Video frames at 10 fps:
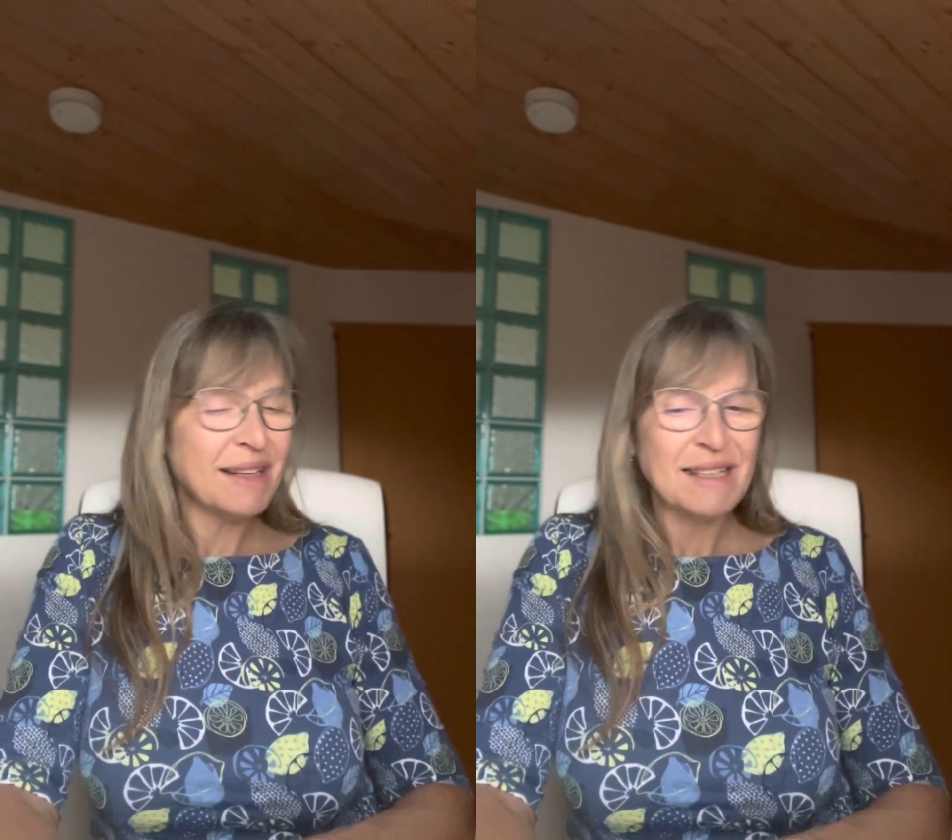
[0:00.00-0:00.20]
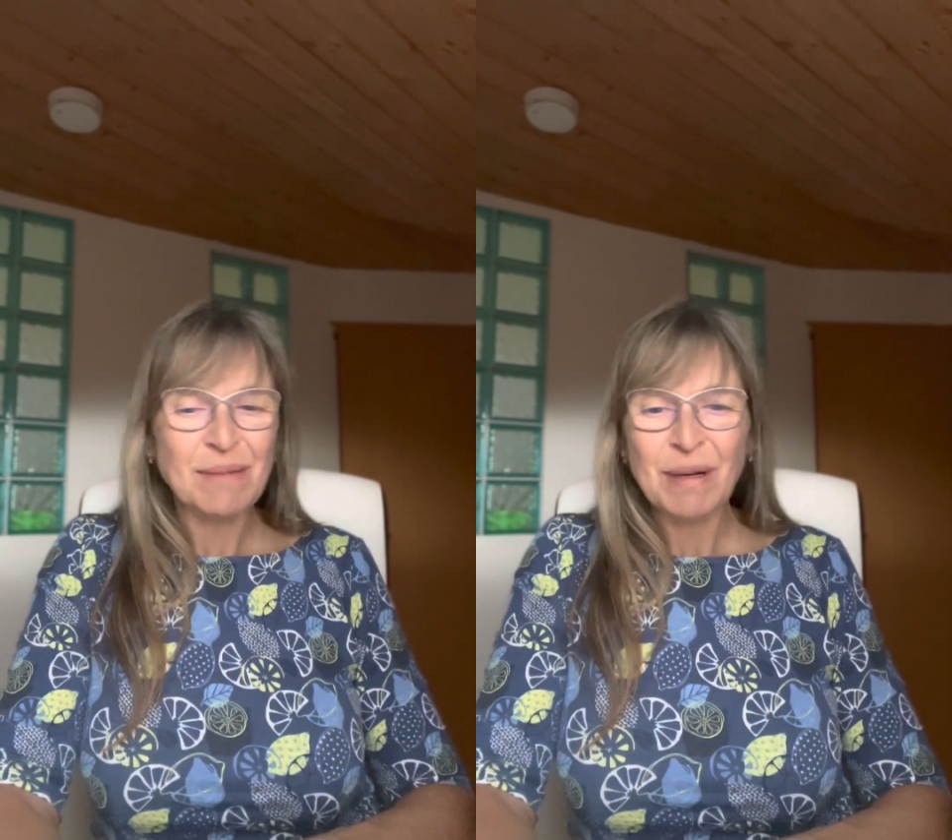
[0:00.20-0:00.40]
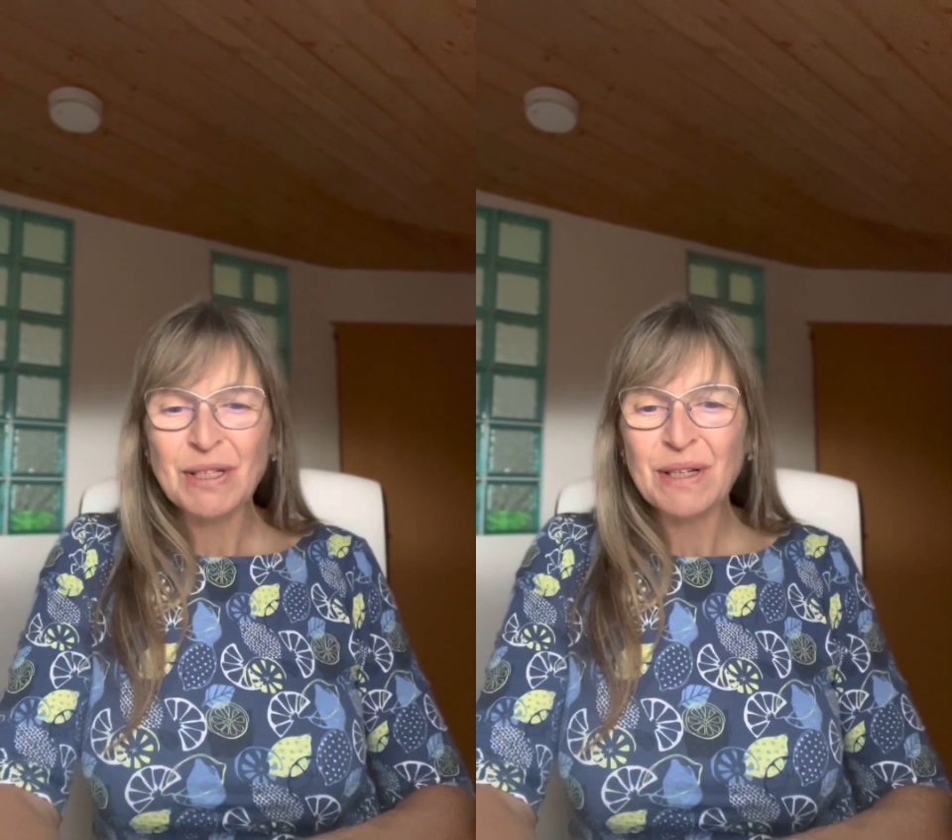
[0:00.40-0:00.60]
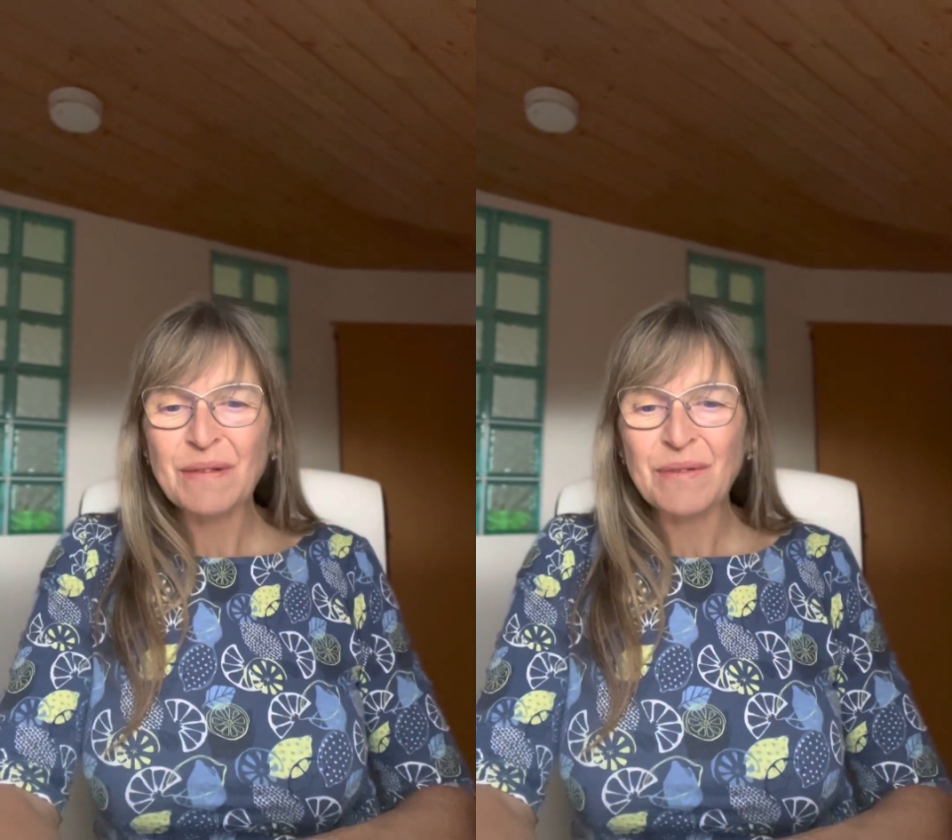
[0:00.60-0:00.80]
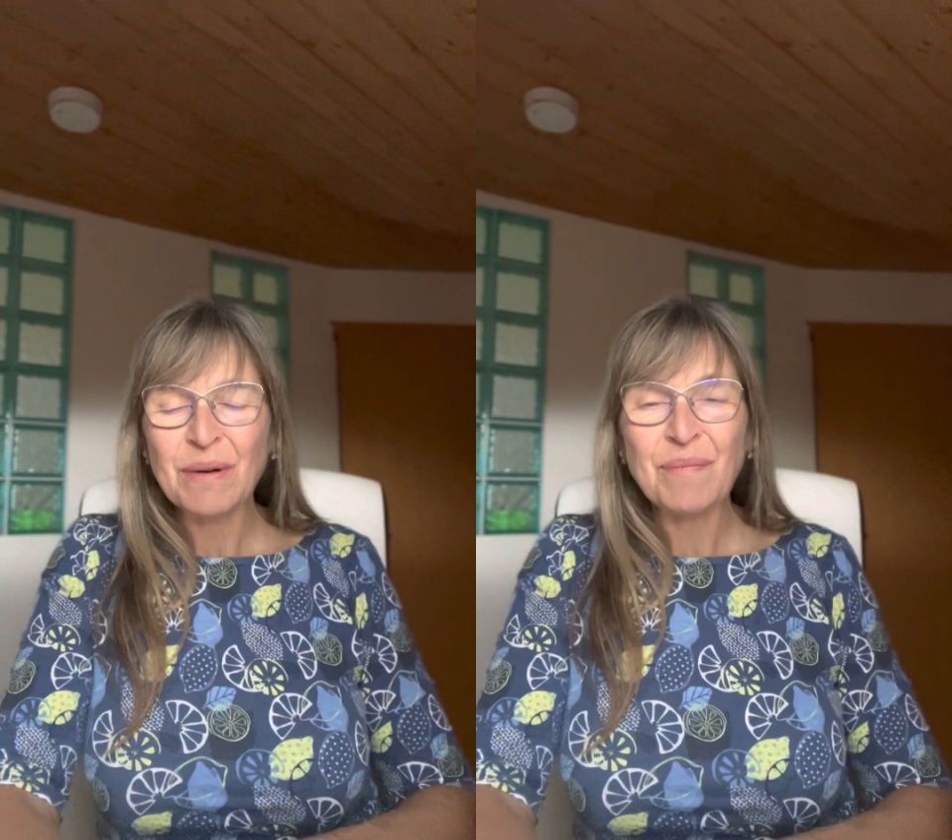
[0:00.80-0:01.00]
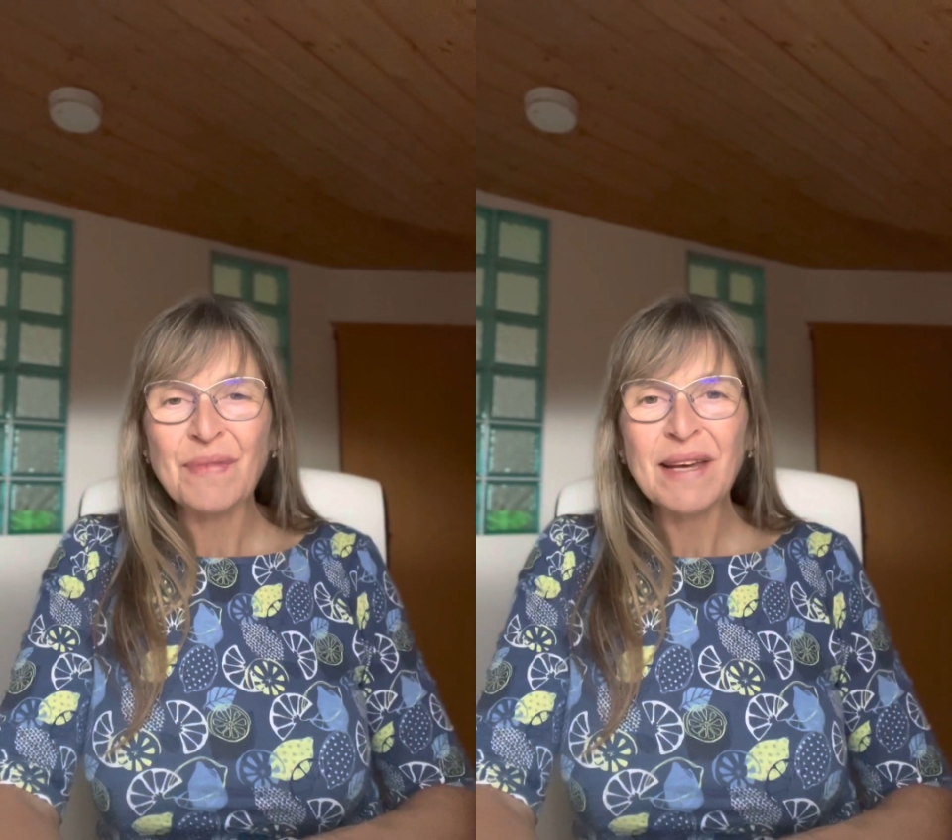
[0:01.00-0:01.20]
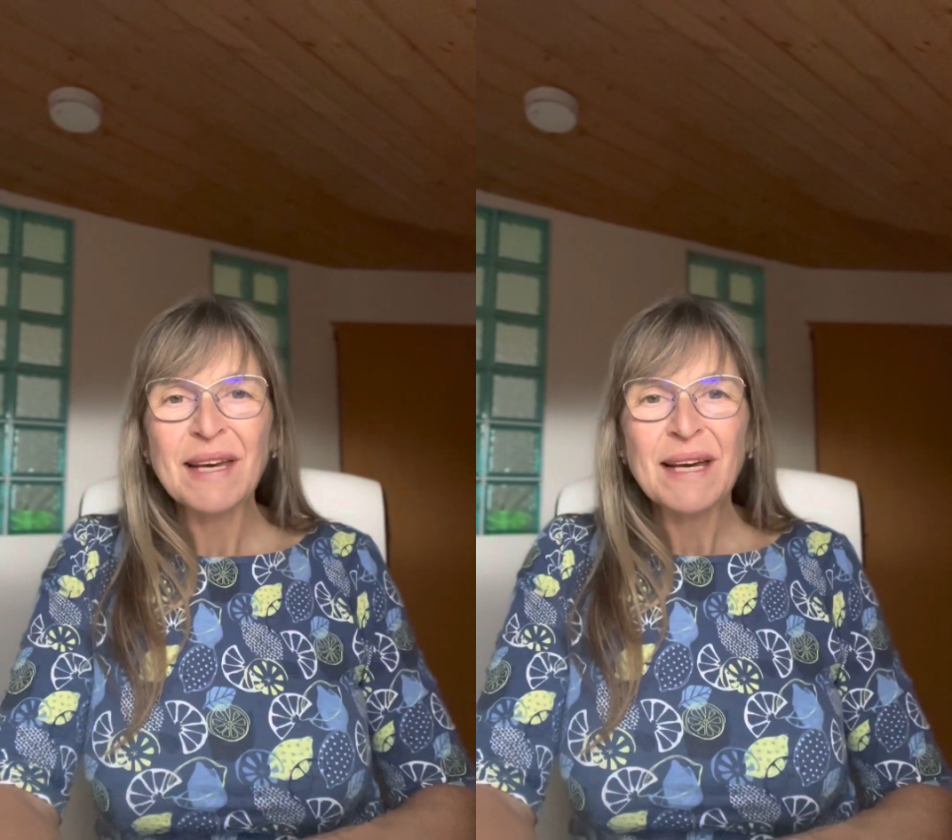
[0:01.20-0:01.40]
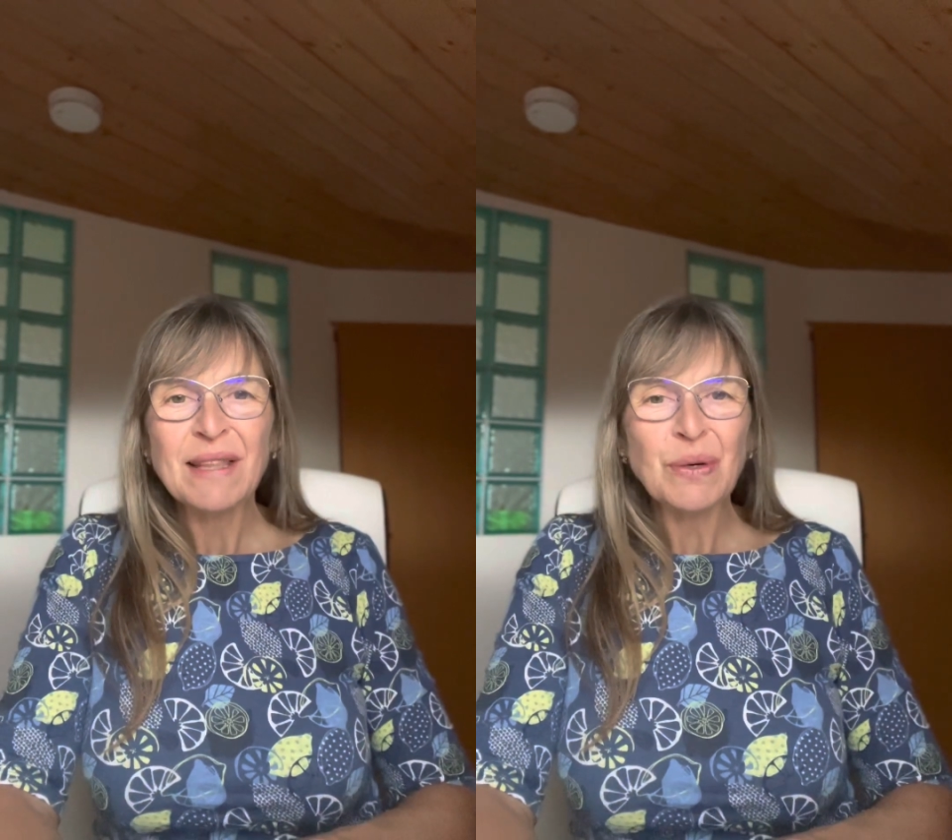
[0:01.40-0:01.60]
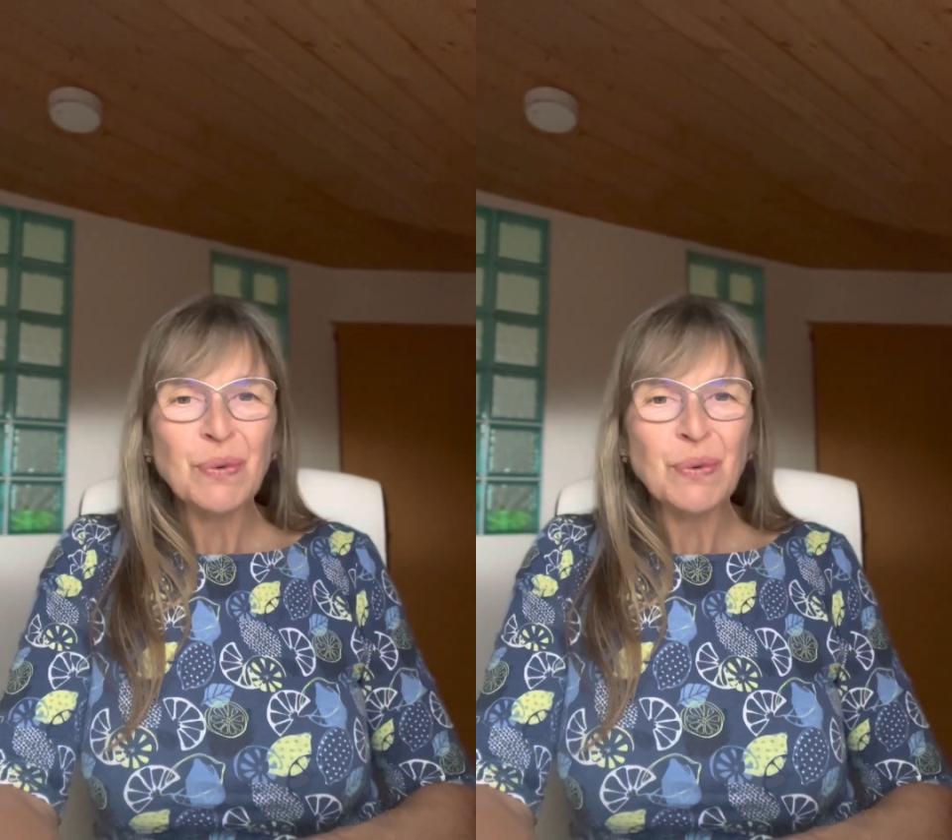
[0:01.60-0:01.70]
especially from the